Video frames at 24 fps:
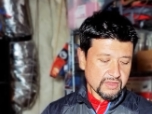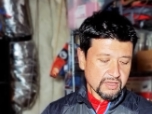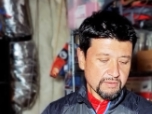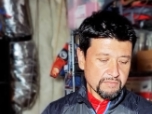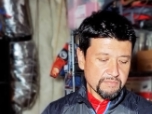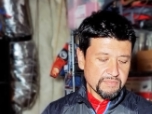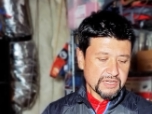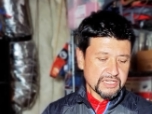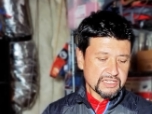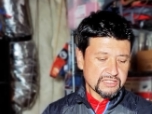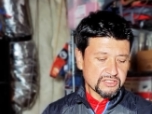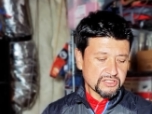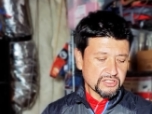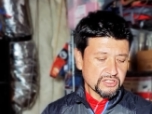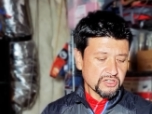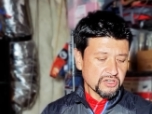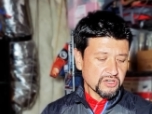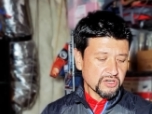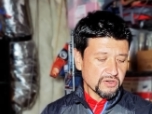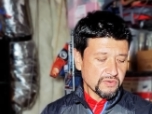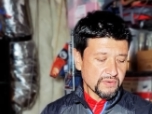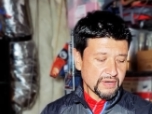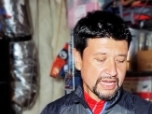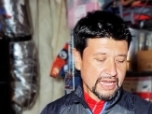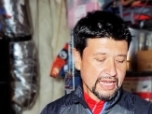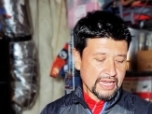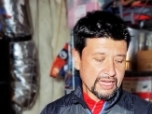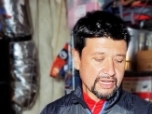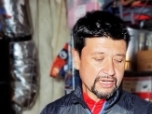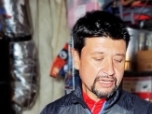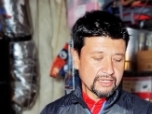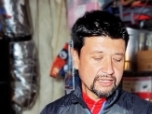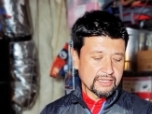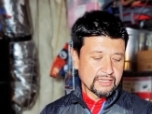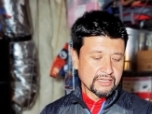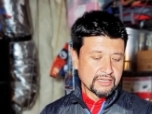because you could go
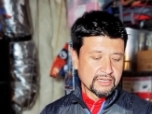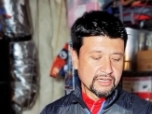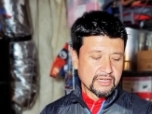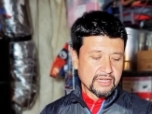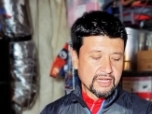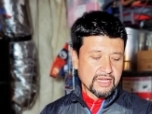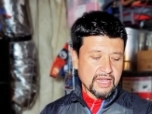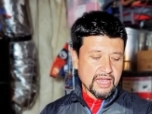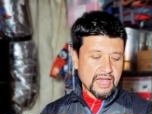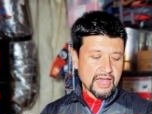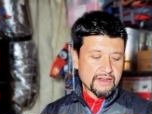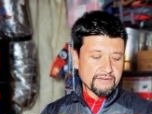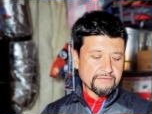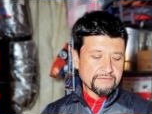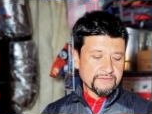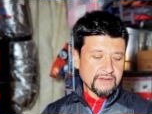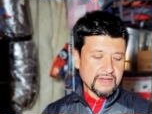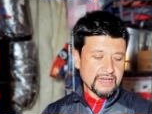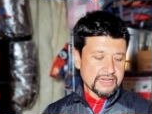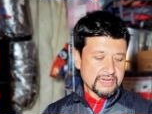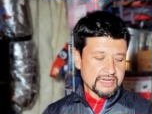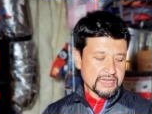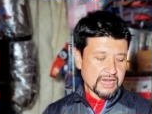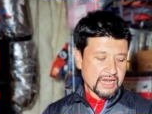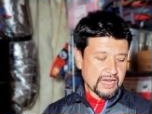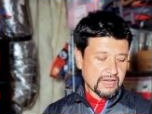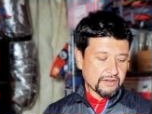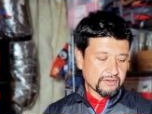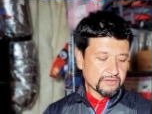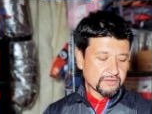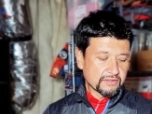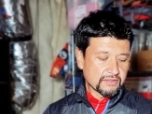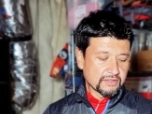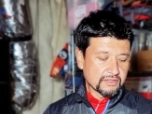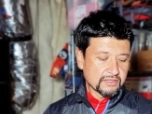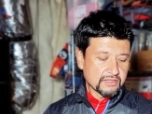ahead and find
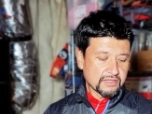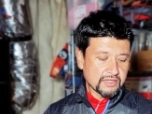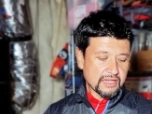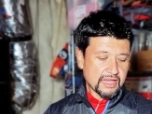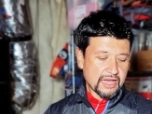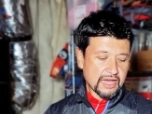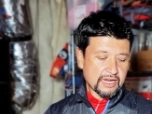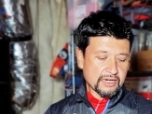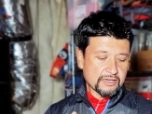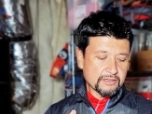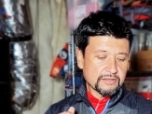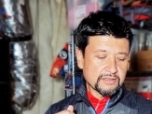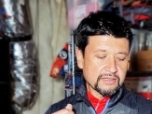out that